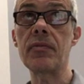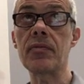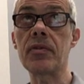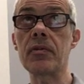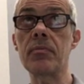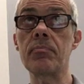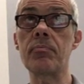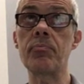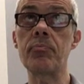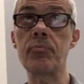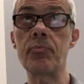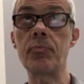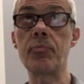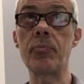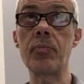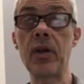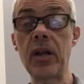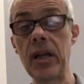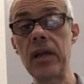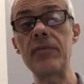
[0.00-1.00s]
different
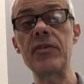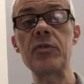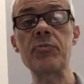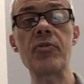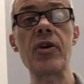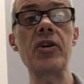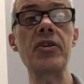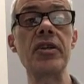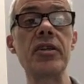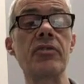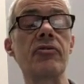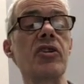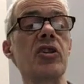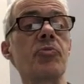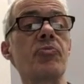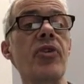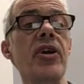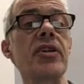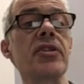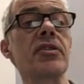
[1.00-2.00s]
cleavage proteins are
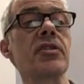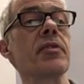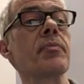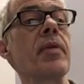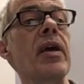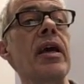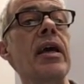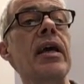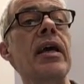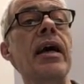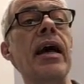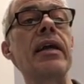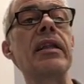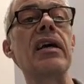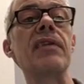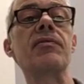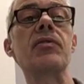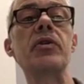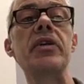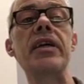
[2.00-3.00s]
expressed,
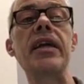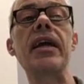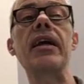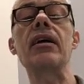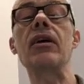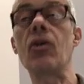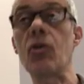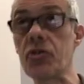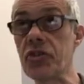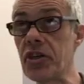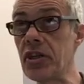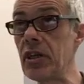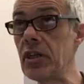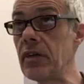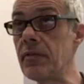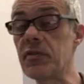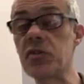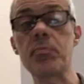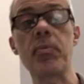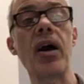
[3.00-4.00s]
and therefore you get
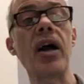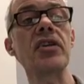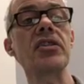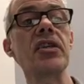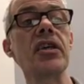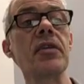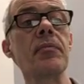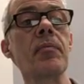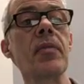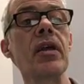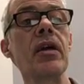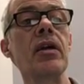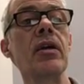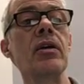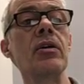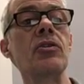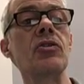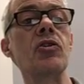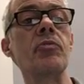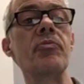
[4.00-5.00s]
alternative splicing
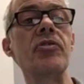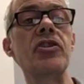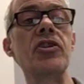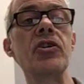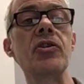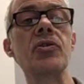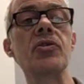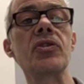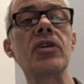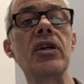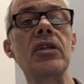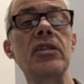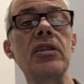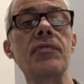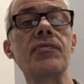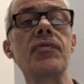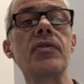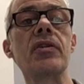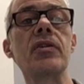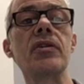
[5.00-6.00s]
to produce a
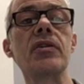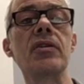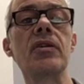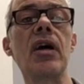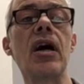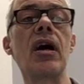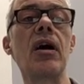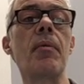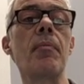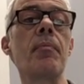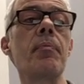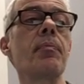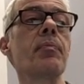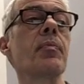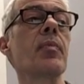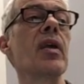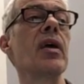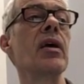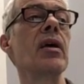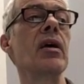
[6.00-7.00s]
different
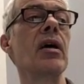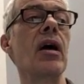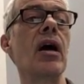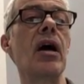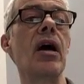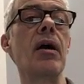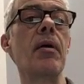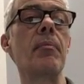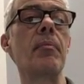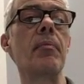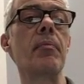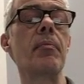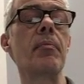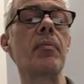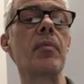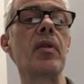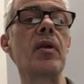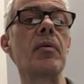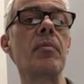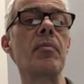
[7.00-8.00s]
um,
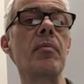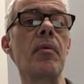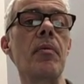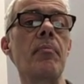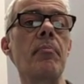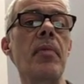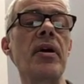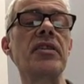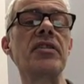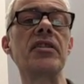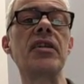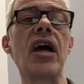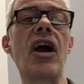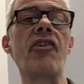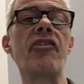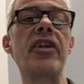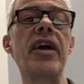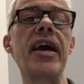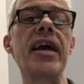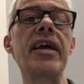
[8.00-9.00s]
um, messenger
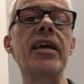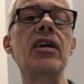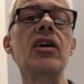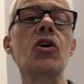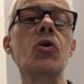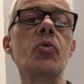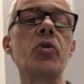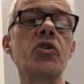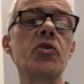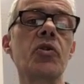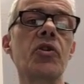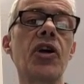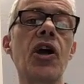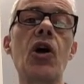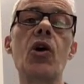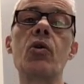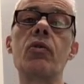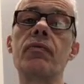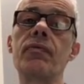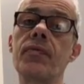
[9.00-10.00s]
RNA, which will
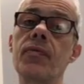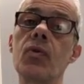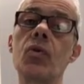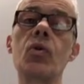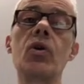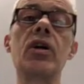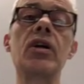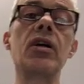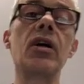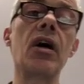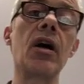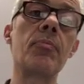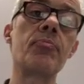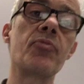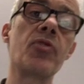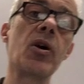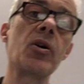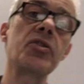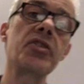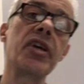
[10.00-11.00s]
code for a, a
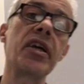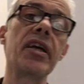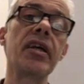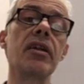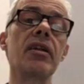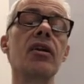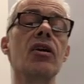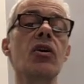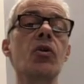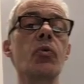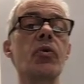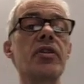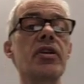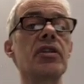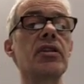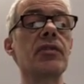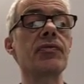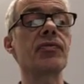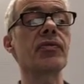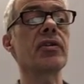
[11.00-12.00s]
protein
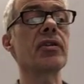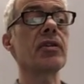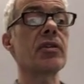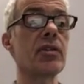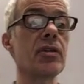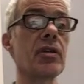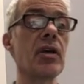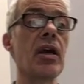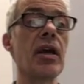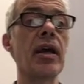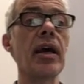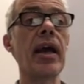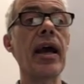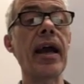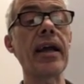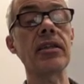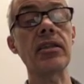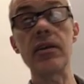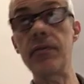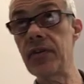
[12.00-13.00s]
with a different
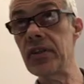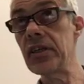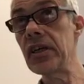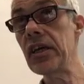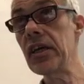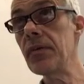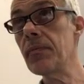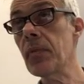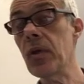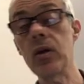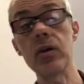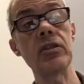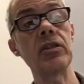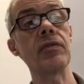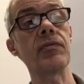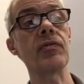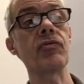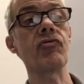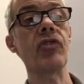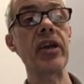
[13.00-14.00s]
activity,
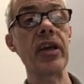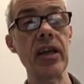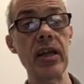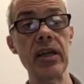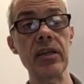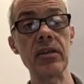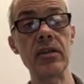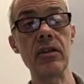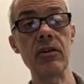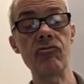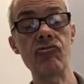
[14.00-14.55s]
different regula